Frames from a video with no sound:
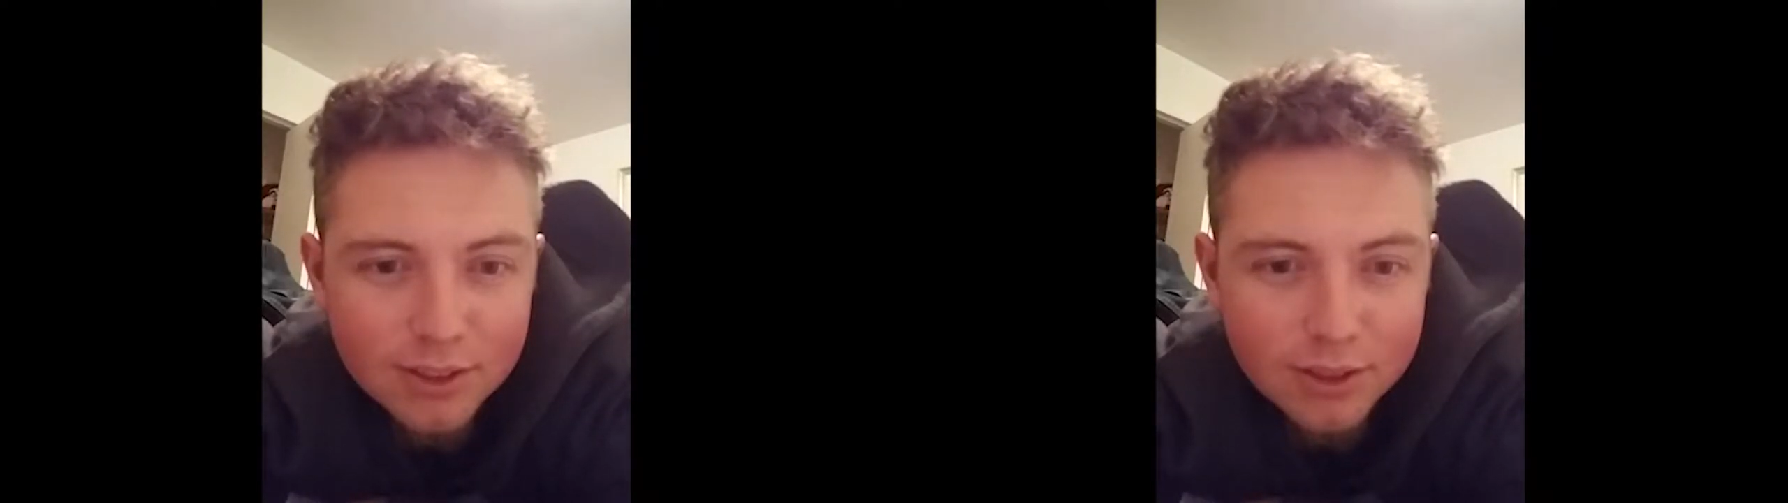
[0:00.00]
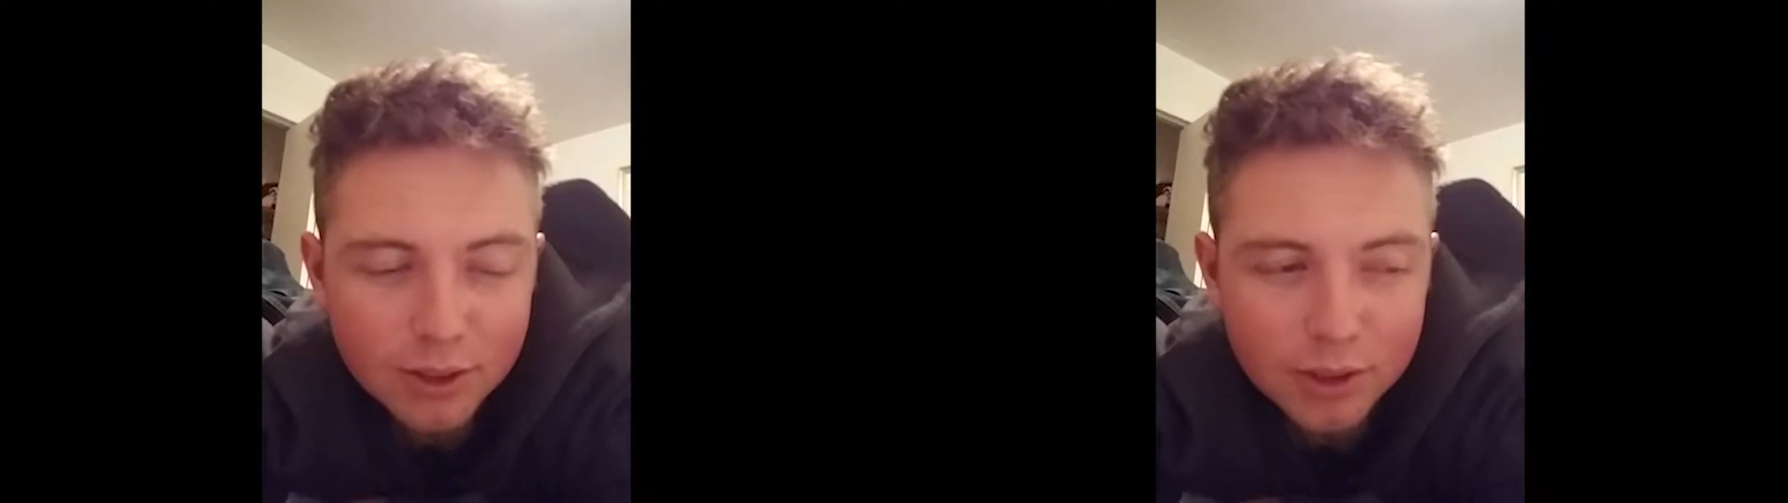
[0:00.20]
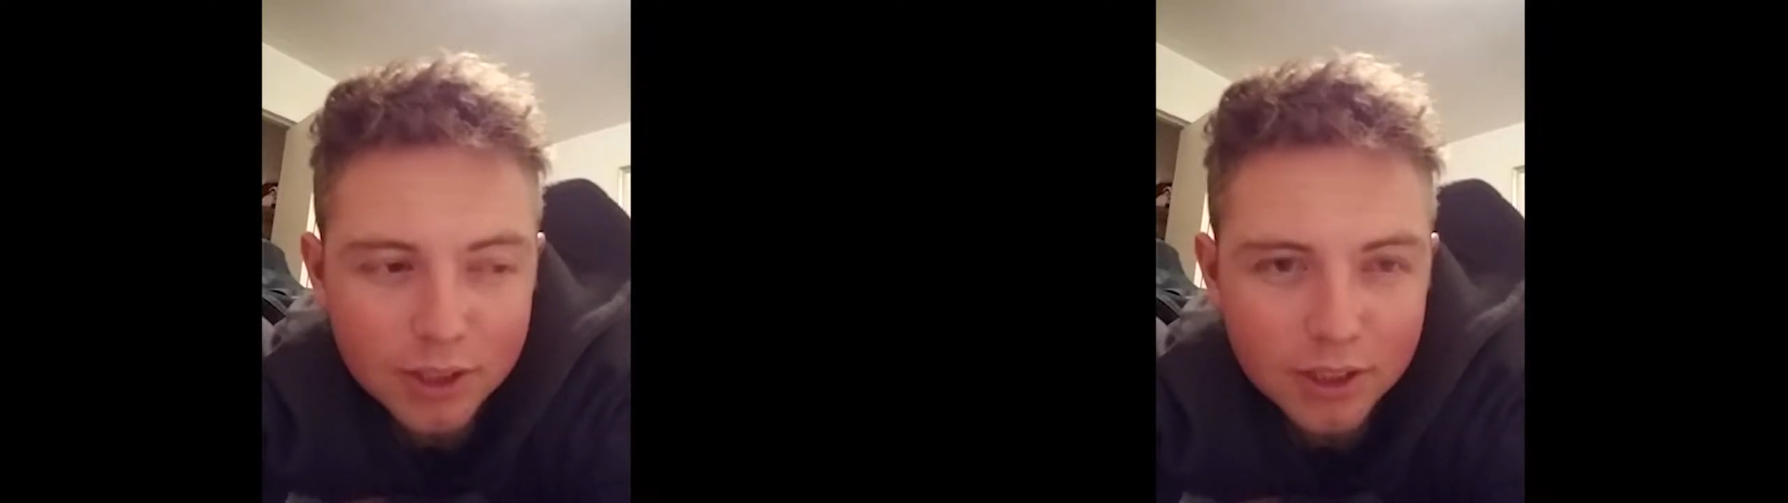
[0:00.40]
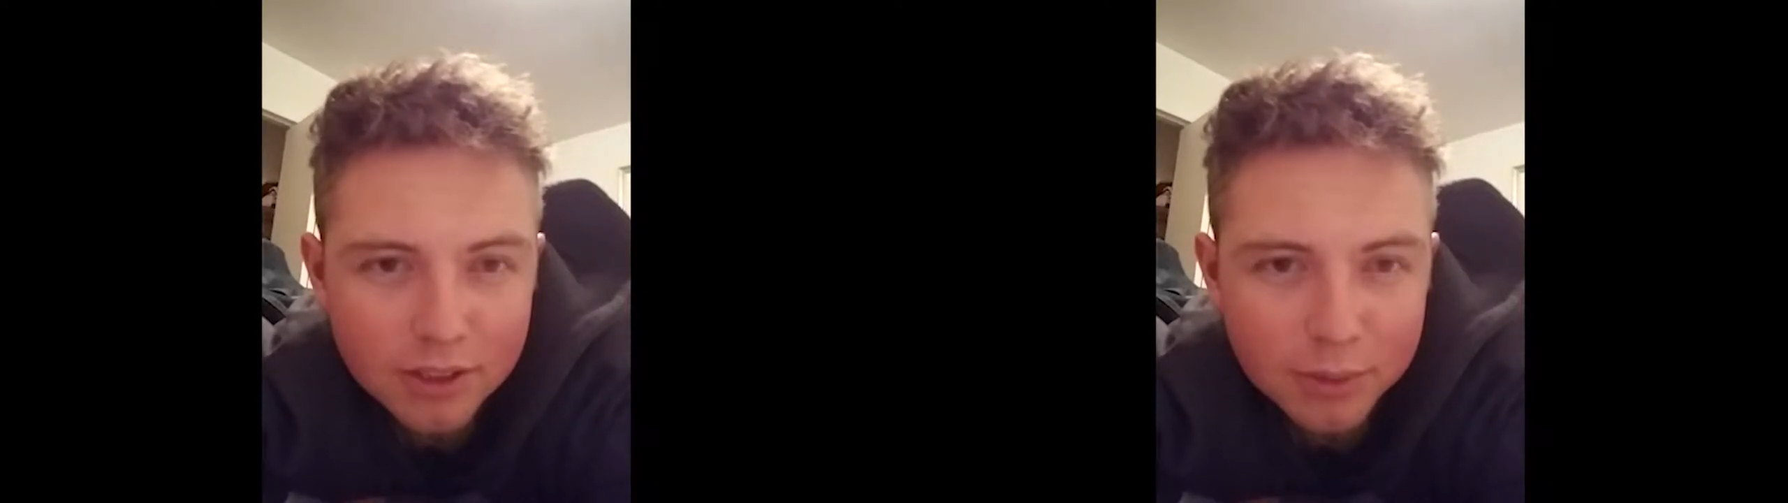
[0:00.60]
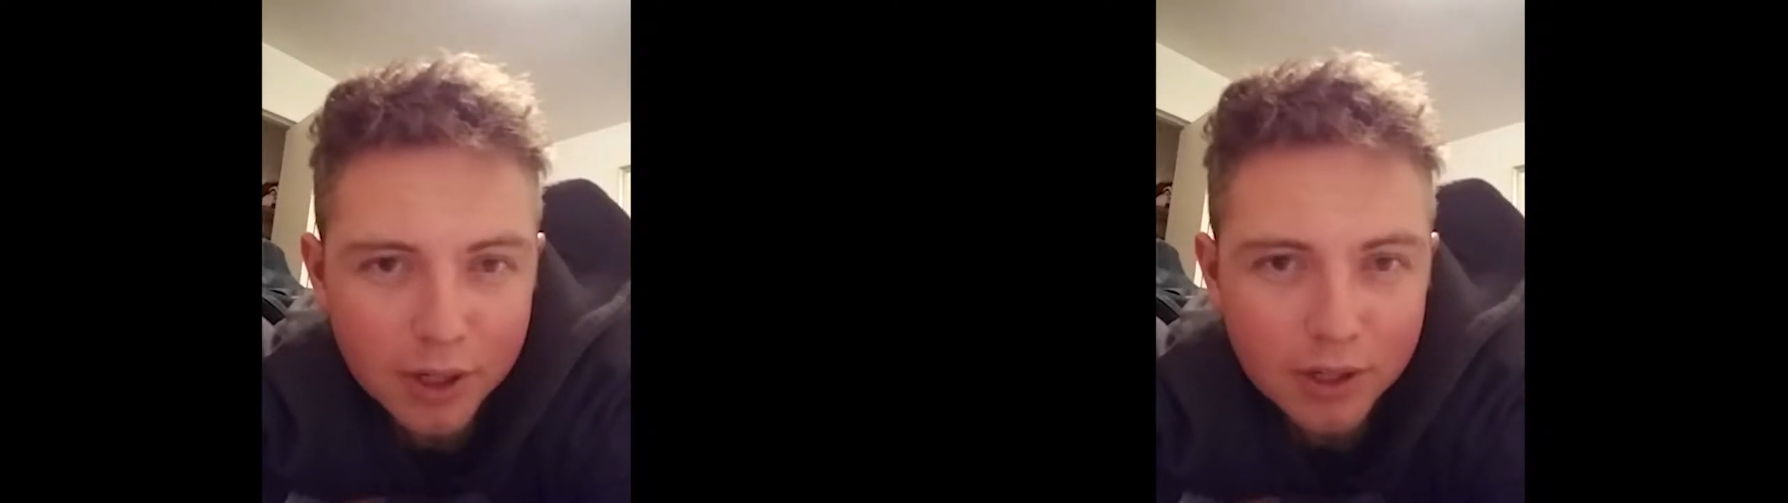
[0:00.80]
So
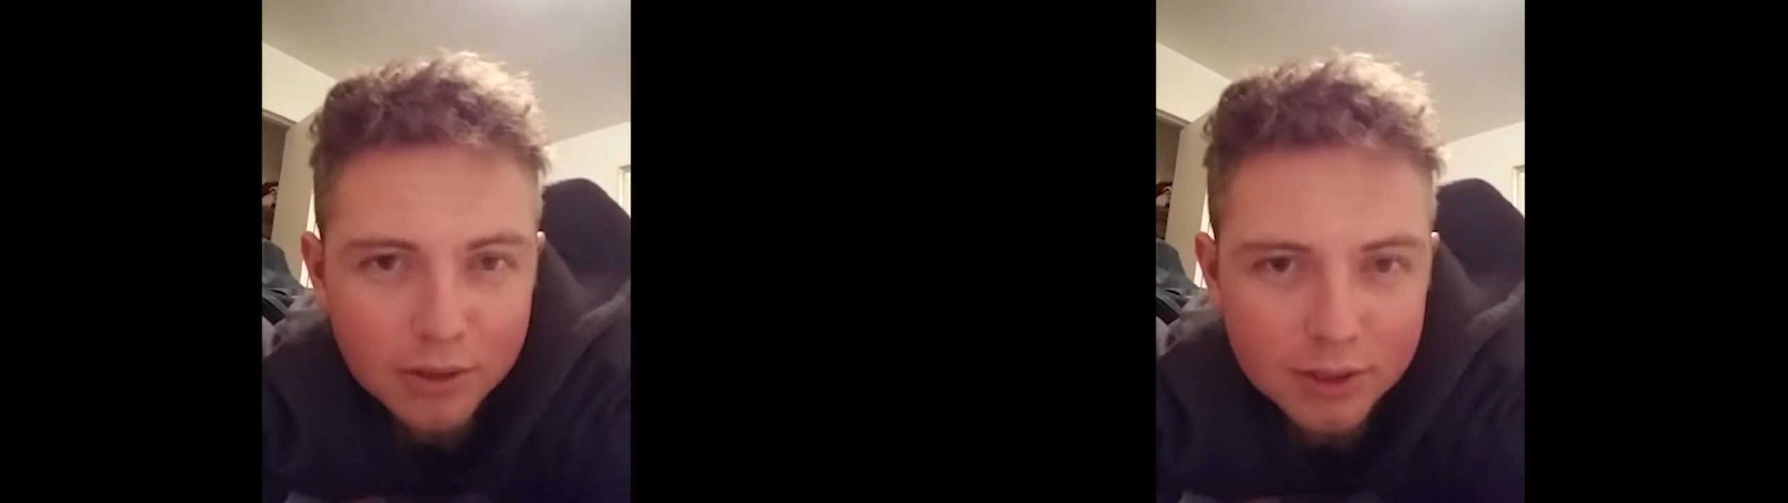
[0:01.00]
starting tomorrow,